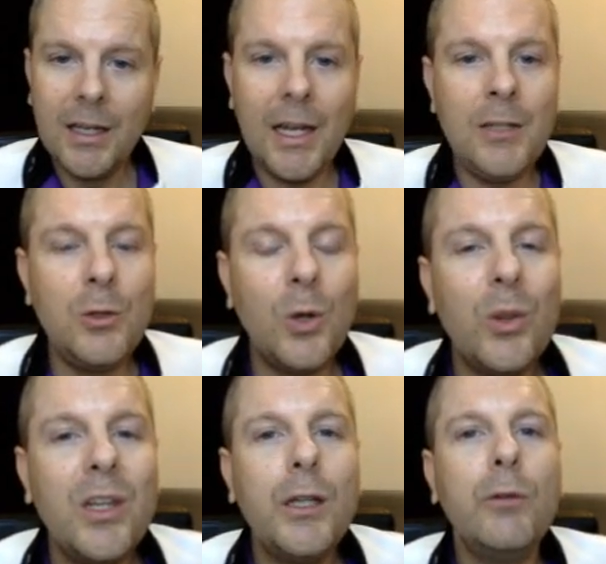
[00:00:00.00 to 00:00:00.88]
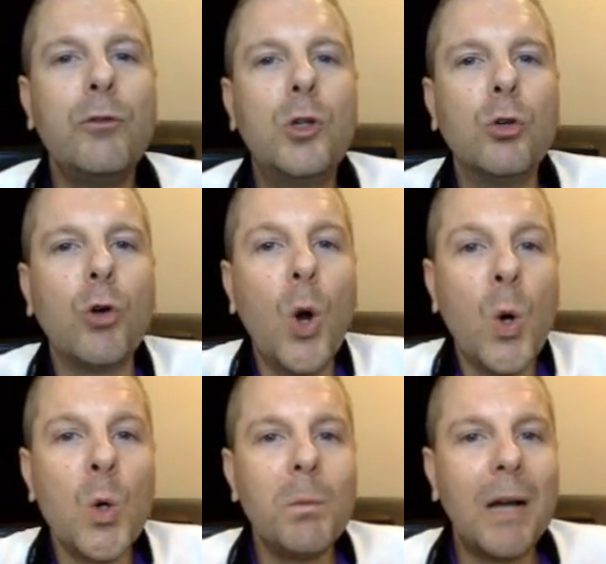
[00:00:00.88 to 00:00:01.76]
And you know that you've
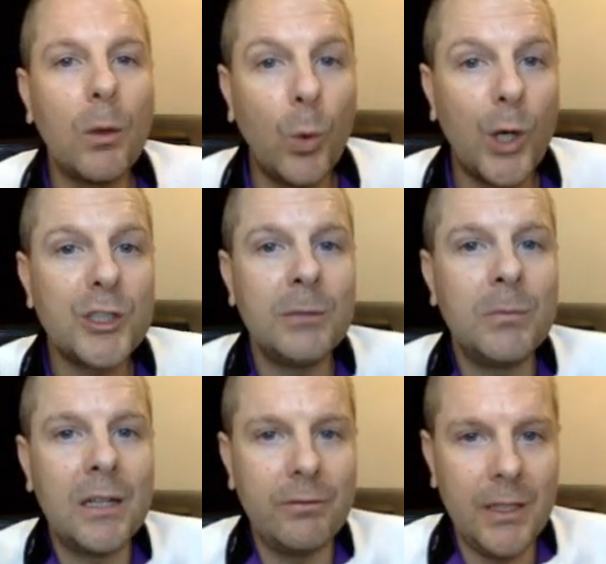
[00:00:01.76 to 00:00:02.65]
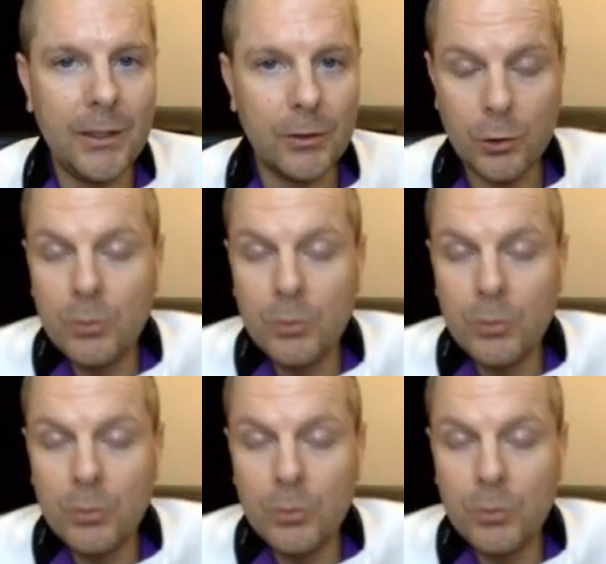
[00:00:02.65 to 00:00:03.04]
grown by watching my videos. You